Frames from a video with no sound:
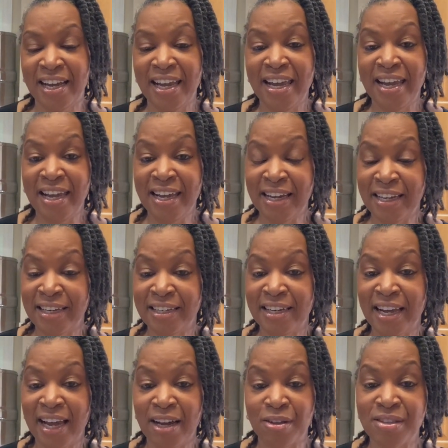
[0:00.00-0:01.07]
and
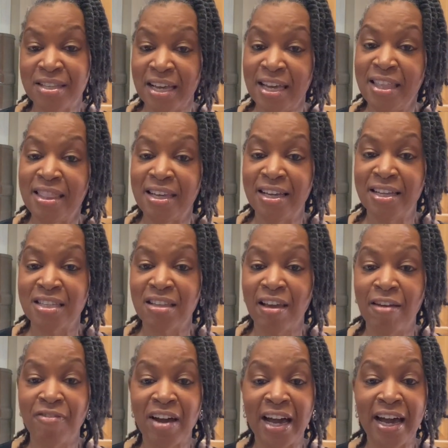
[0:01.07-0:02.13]
I'll say this,
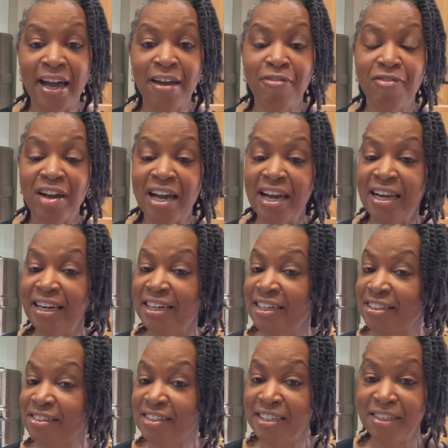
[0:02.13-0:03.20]
if I find
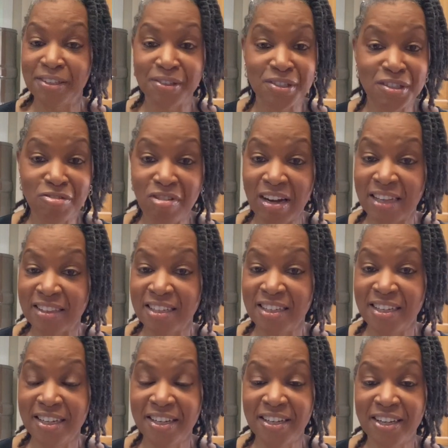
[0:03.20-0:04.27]
other deals throughout the
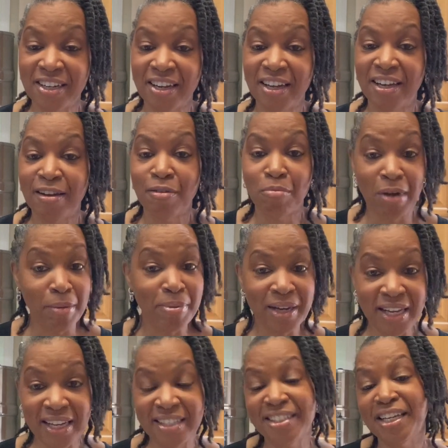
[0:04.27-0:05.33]
year, my
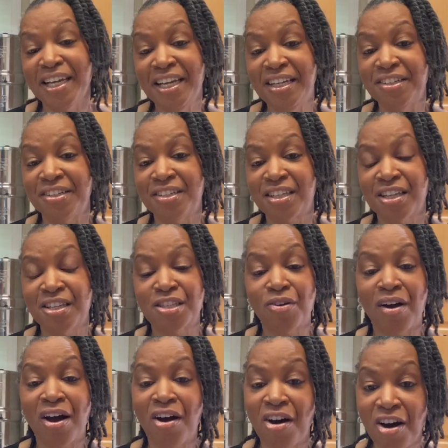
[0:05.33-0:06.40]
plan changes. And so
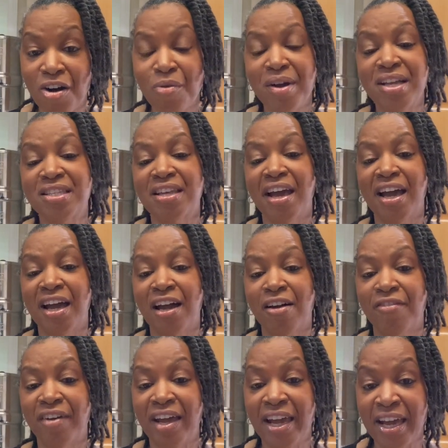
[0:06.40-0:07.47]
I always
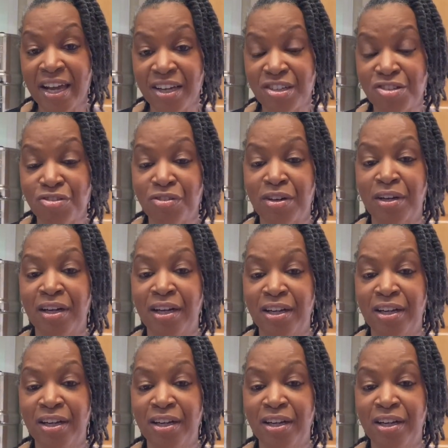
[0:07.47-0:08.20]
have extra